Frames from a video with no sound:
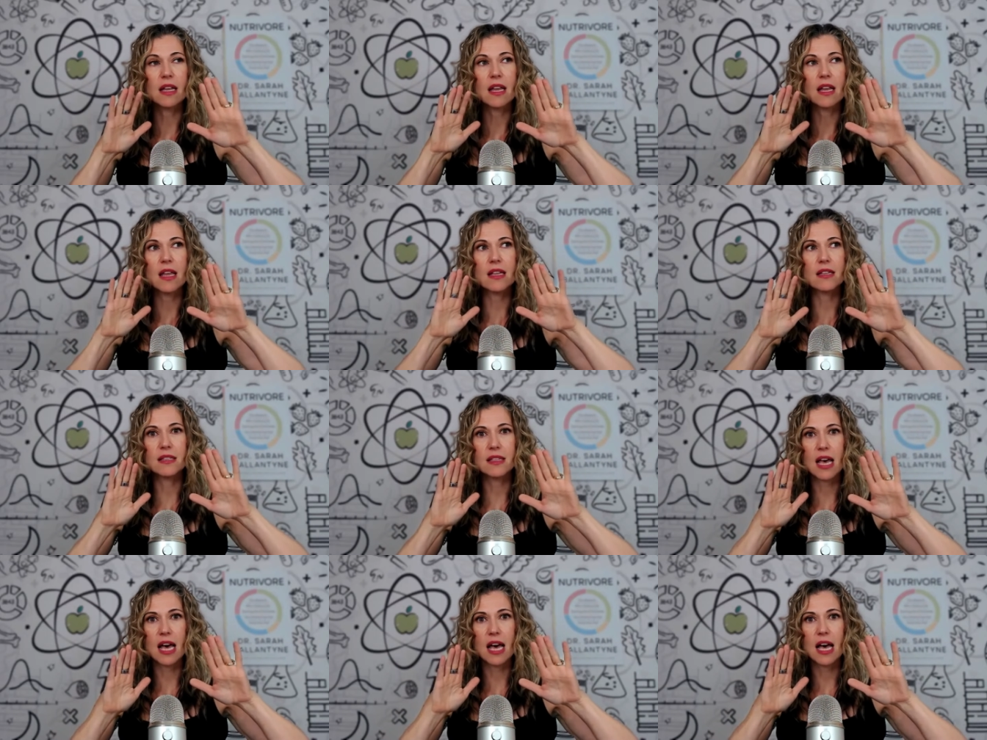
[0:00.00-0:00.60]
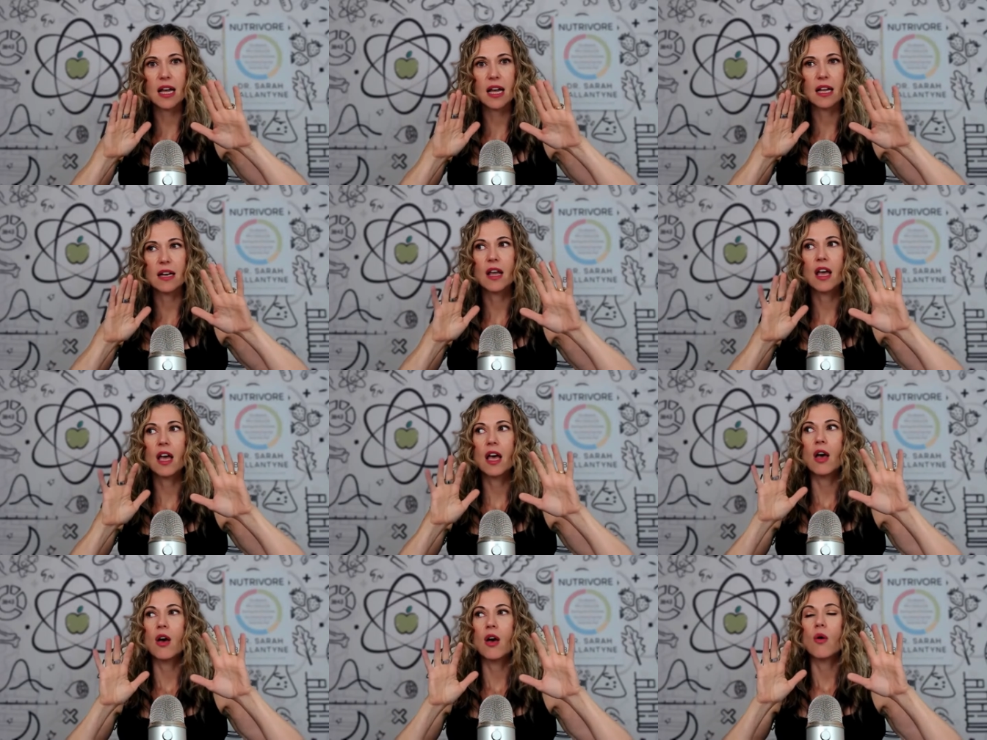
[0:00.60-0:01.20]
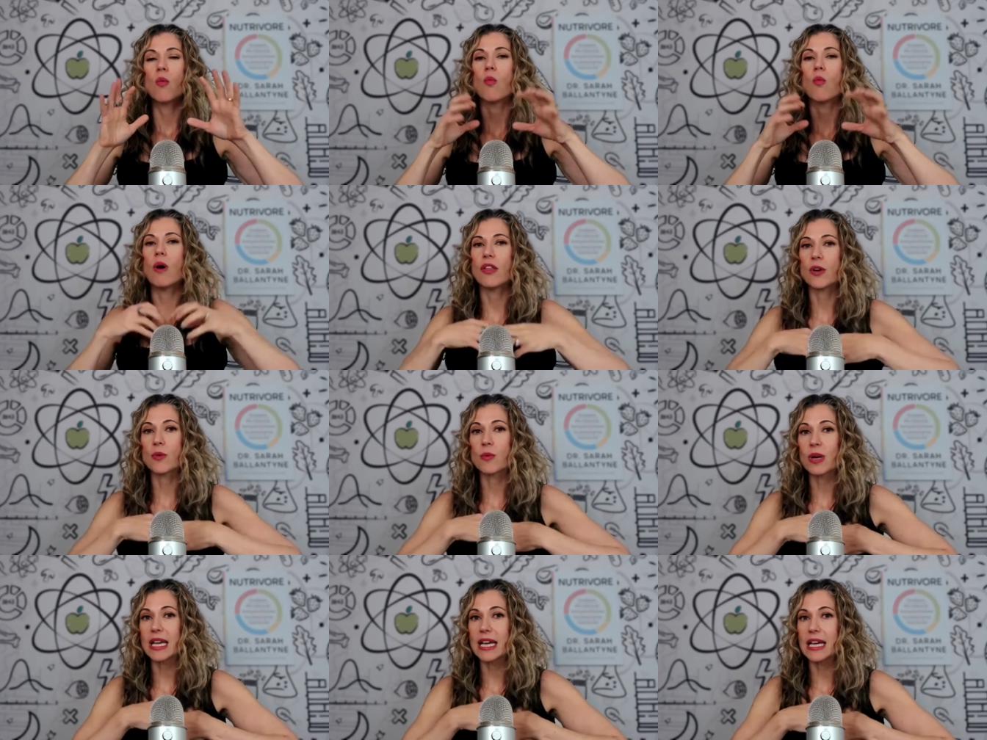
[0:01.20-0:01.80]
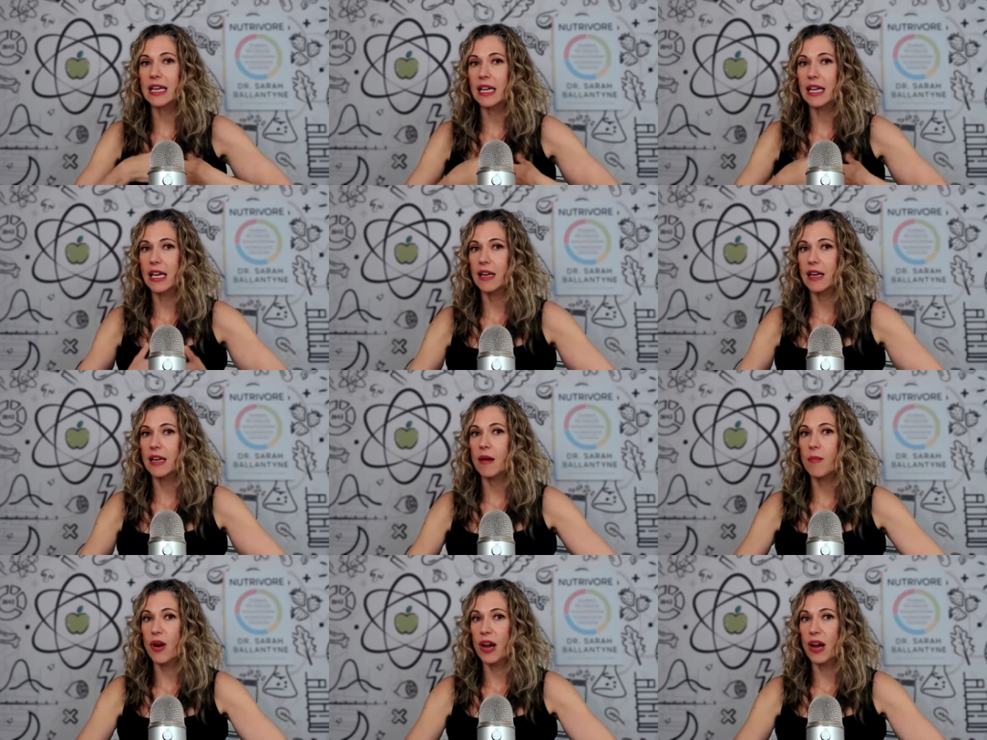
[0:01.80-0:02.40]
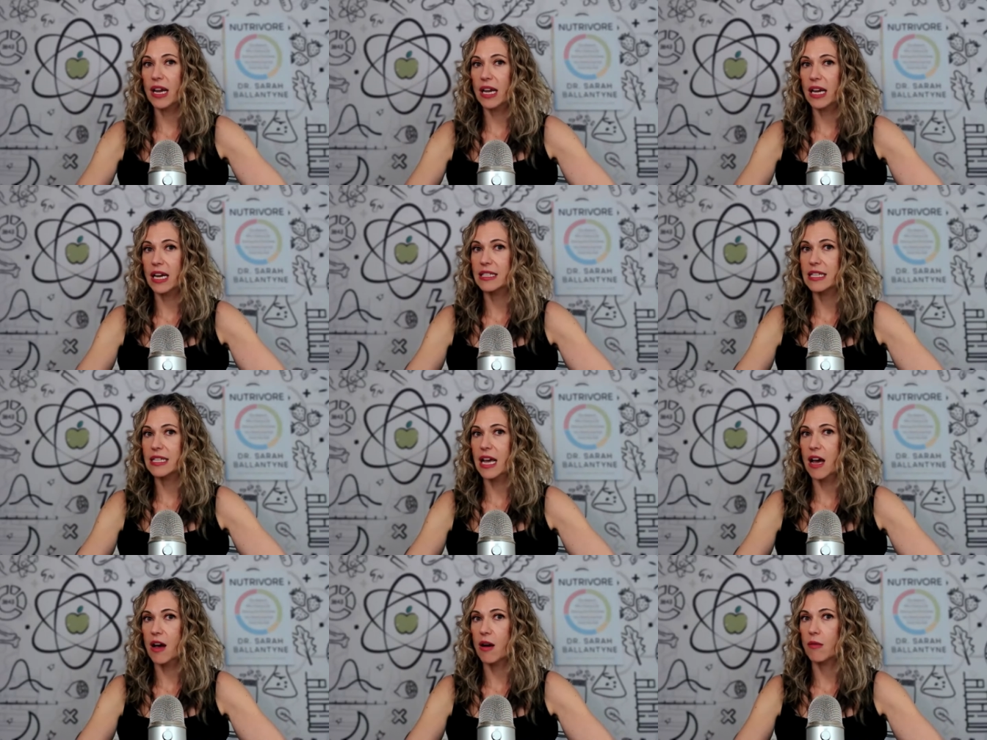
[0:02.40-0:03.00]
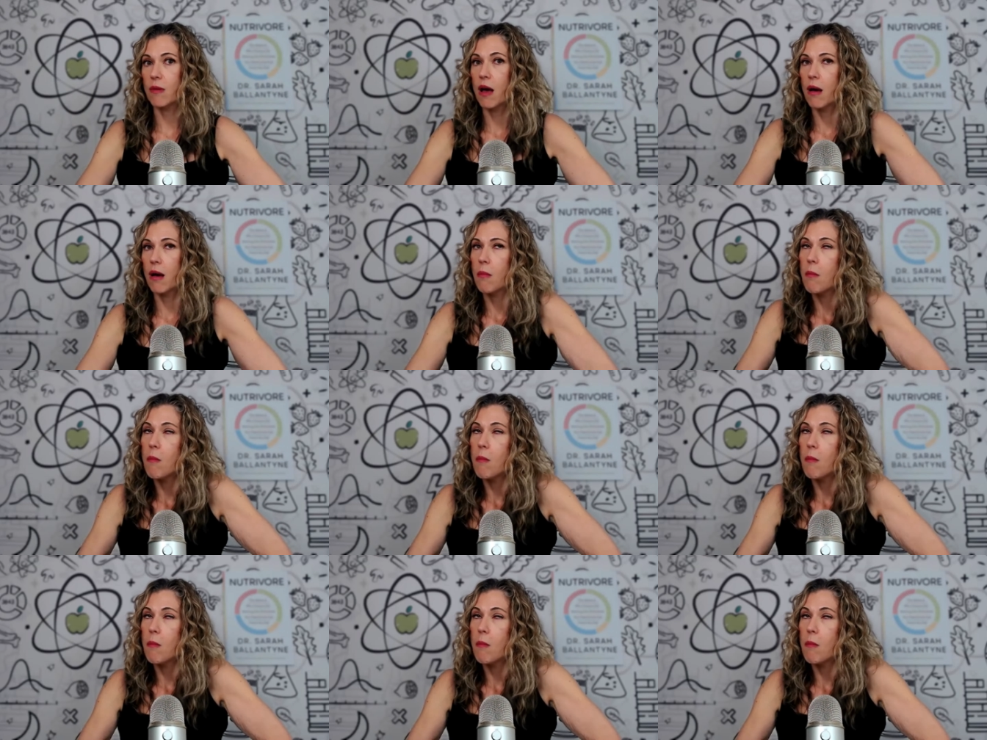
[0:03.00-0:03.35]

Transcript: Is that whether we're eating it and breaking it down